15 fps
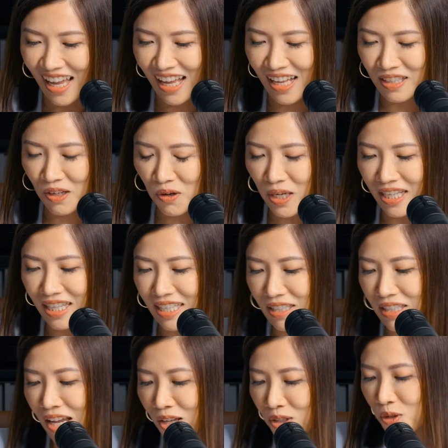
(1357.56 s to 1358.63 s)
And okay, Lyn,
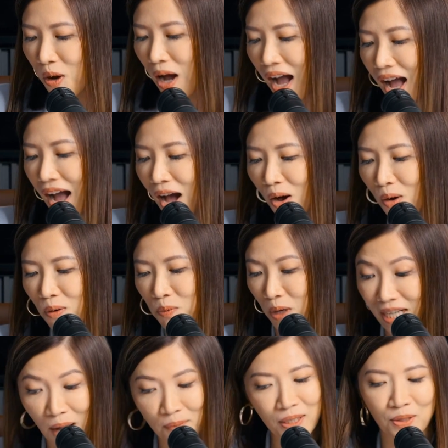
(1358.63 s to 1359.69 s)
so we're
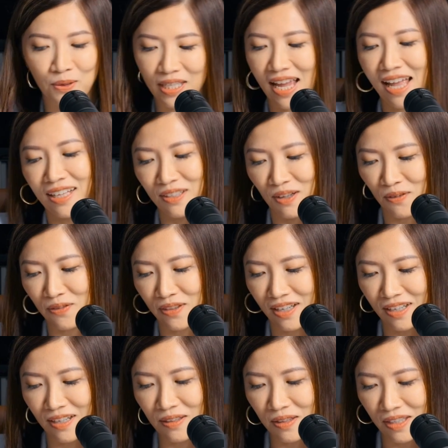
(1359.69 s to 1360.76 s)
coming to the end of
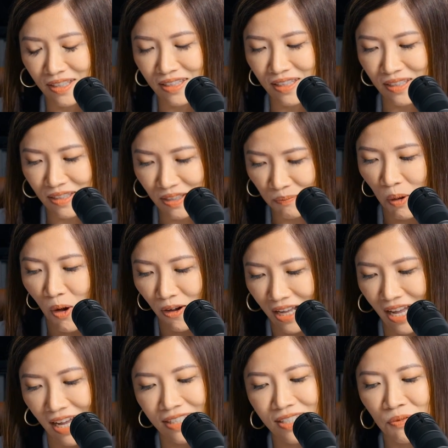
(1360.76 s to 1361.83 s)
the
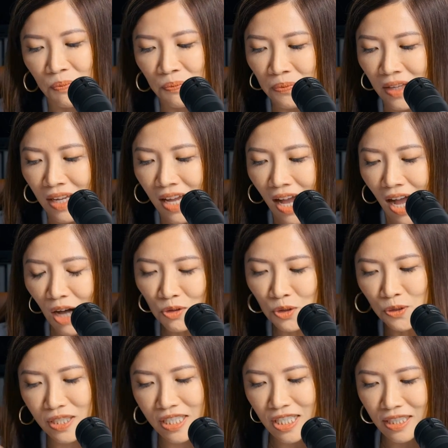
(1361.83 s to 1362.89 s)
podcast. How do
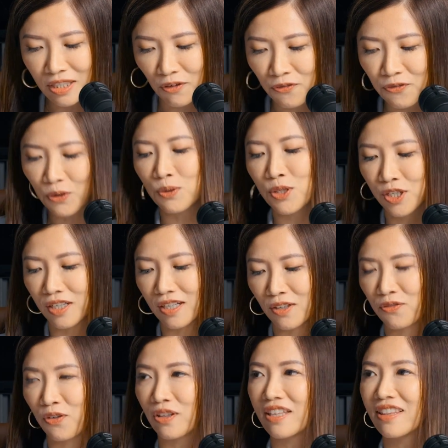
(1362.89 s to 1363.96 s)
you see the future
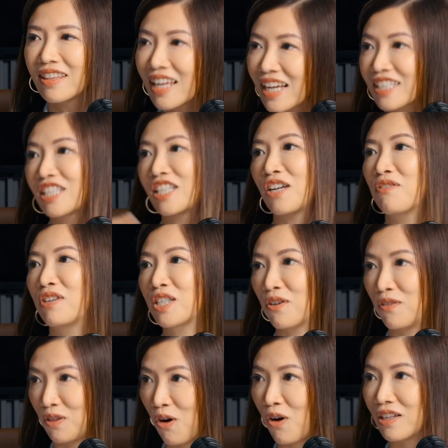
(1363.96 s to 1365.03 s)
for the next generation
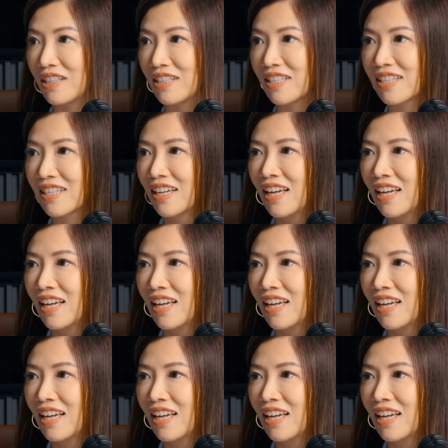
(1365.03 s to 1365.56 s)
of lawyers?